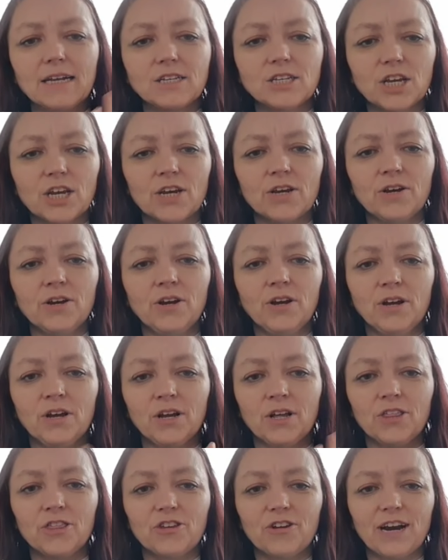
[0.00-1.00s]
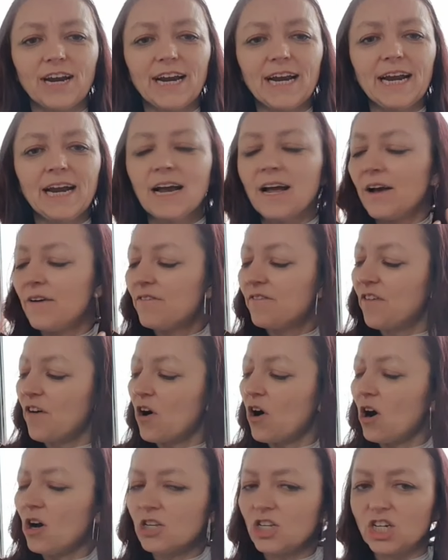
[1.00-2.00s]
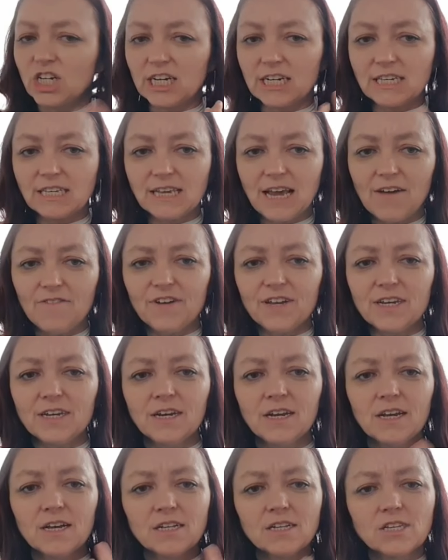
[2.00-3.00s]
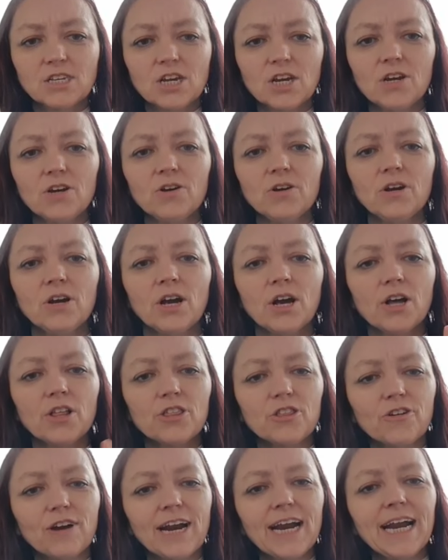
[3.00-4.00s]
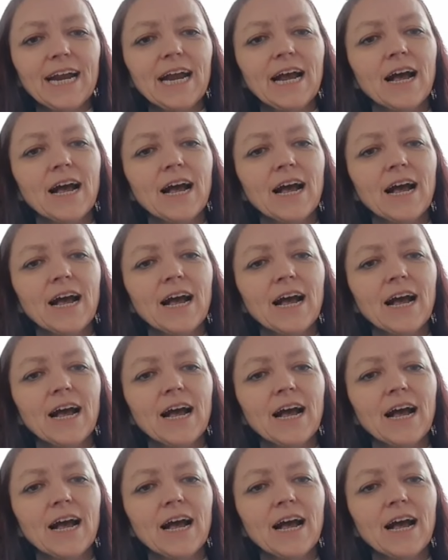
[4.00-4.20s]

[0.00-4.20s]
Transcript: 2, 3, 4, G7, 2, 3,